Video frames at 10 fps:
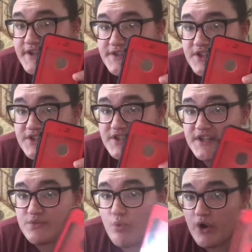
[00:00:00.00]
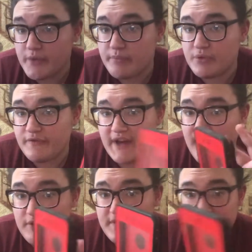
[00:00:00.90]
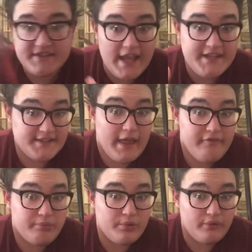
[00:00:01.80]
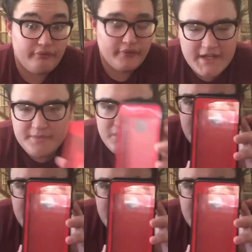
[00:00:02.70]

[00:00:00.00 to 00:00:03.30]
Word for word: this because it is waterproof and everything. It's, it's life-proof. It's pretty